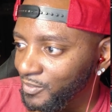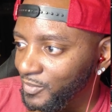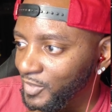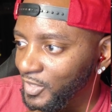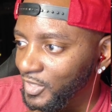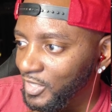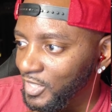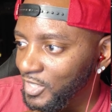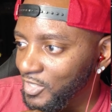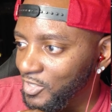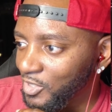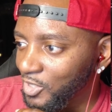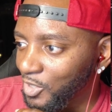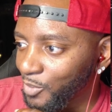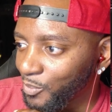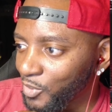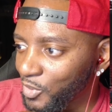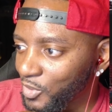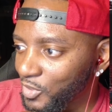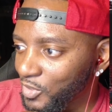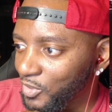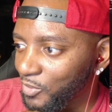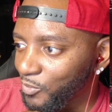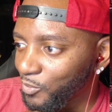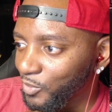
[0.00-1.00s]
His
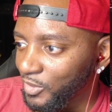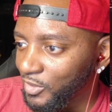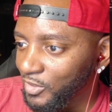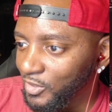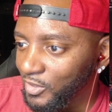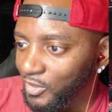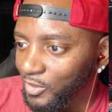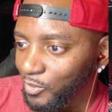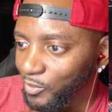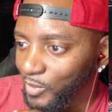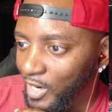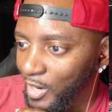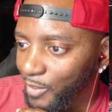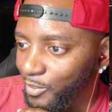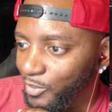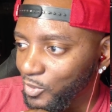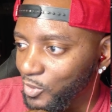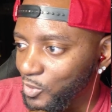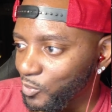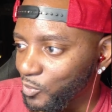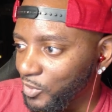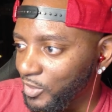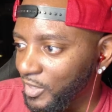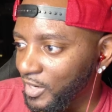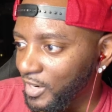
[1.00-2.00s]
numbers with the Raptors
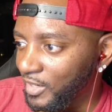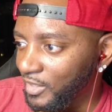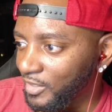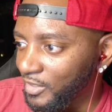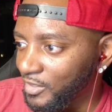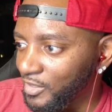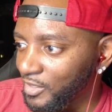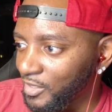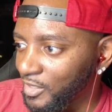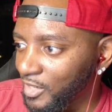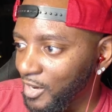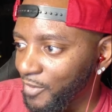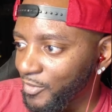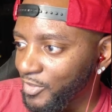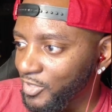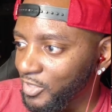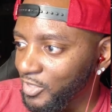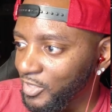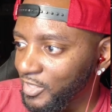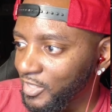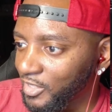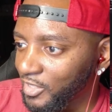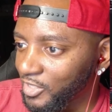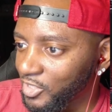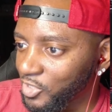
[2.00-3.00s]
were not good. Obviously, the
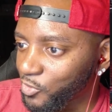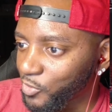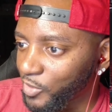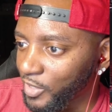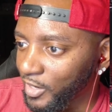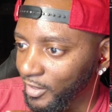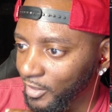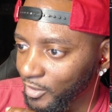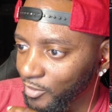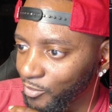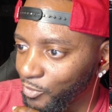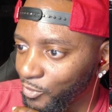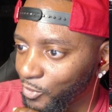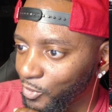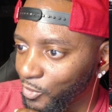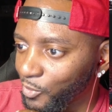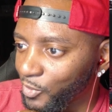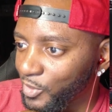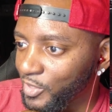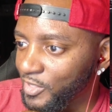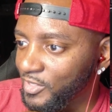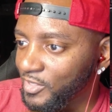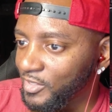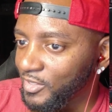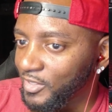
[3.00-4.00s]
Kings traded him for a
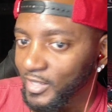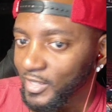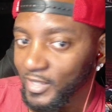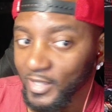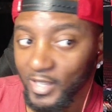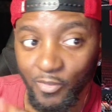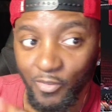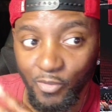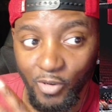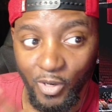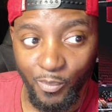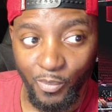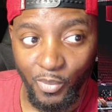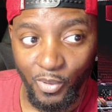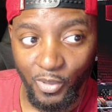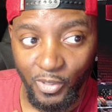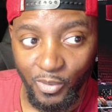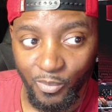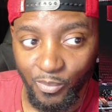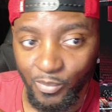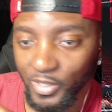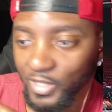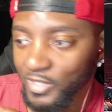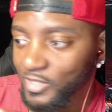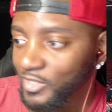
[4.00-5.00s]
reason. They gave up on him,
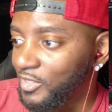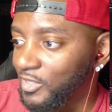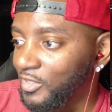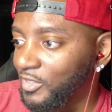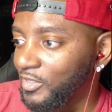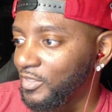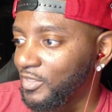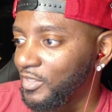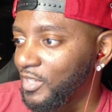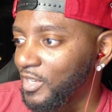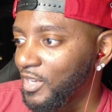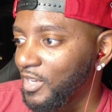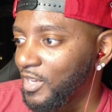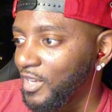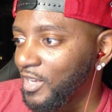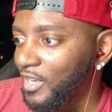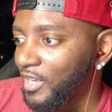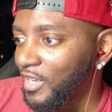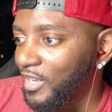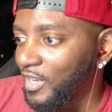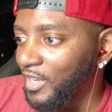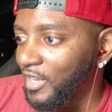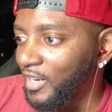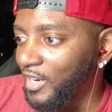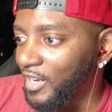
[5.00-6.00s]
basically.
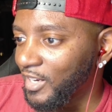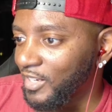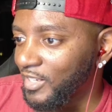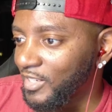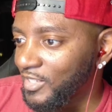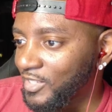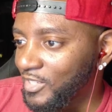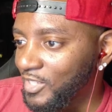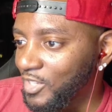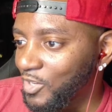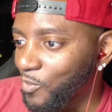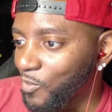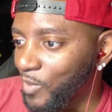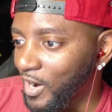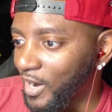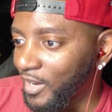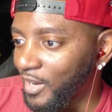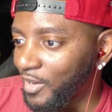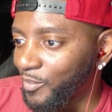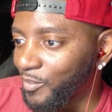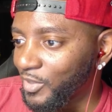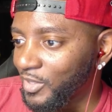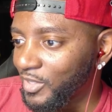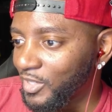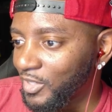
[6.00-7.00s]
And I can see why. I
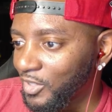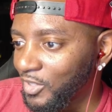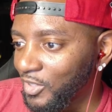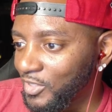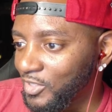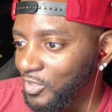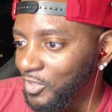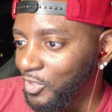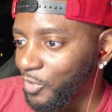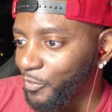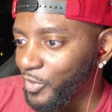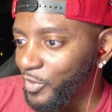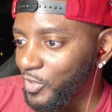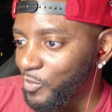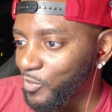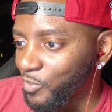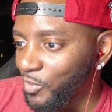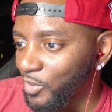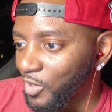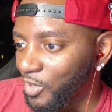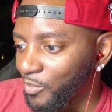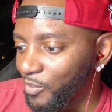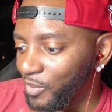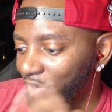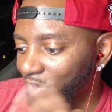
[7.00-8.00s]
mean, he looks a little bit
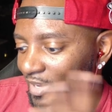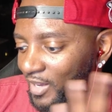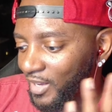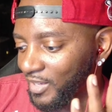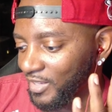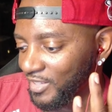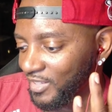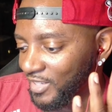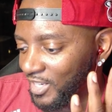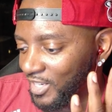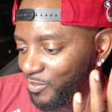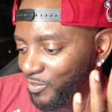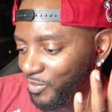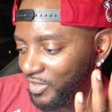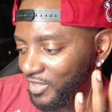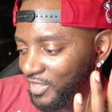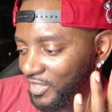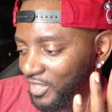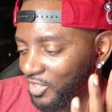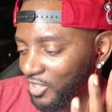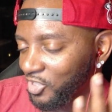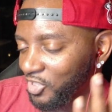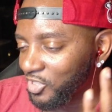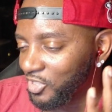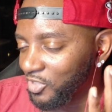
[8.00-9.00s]
small, but hey, he has
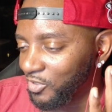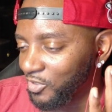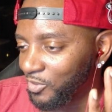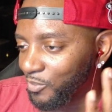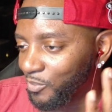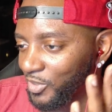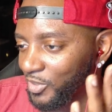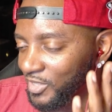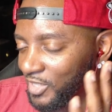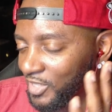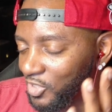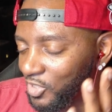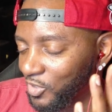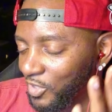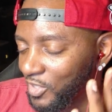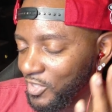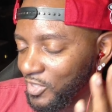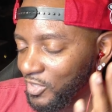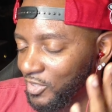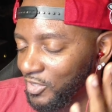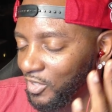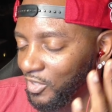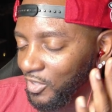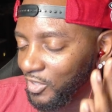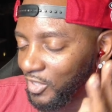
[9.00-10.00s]
potential
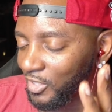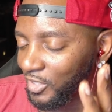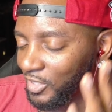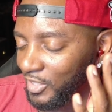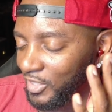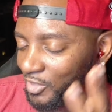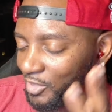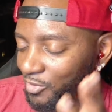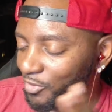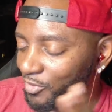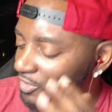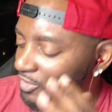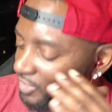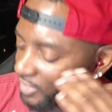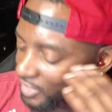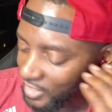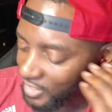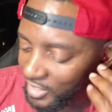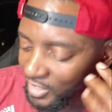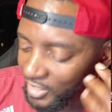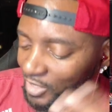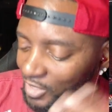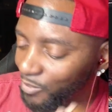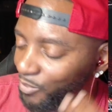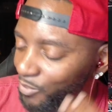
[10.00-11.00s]
on the defense. He
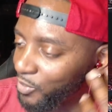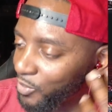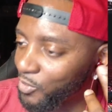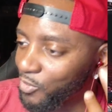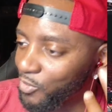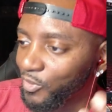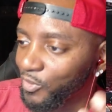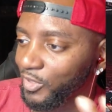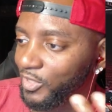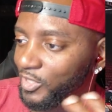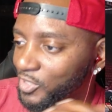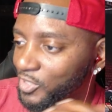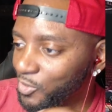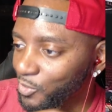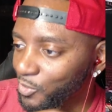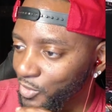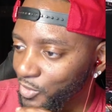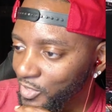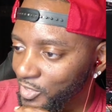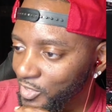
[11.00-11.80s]
can improve on his 3.